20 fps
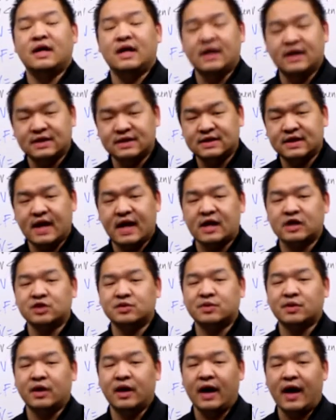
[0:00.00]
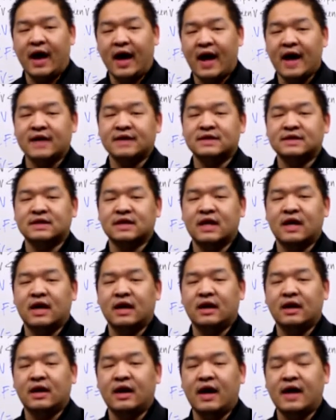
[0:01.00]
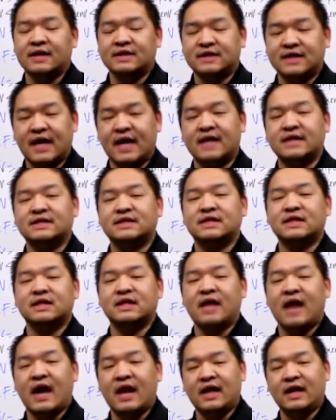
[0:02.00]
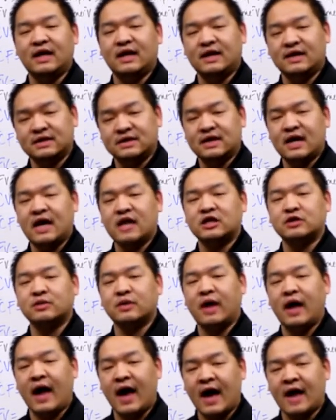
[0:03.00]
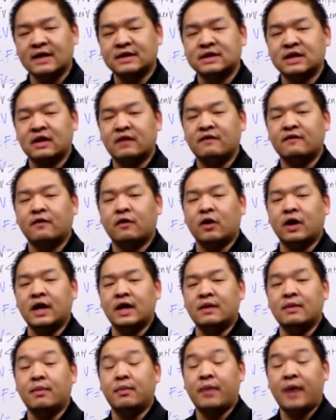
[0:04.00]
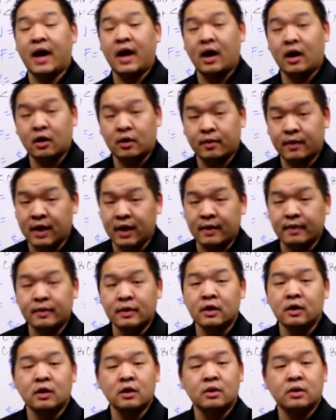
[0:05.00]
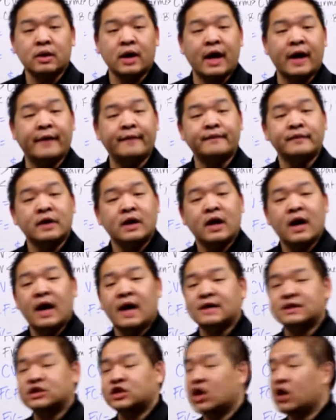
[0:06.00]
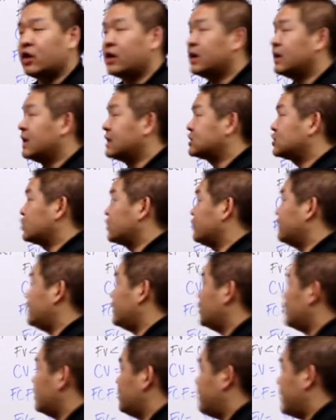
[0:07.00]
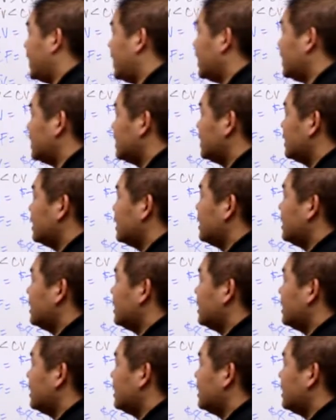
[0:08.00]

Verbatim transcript: intangible asset and testing that intangible asset for impairment, okay? And so let's review a bit.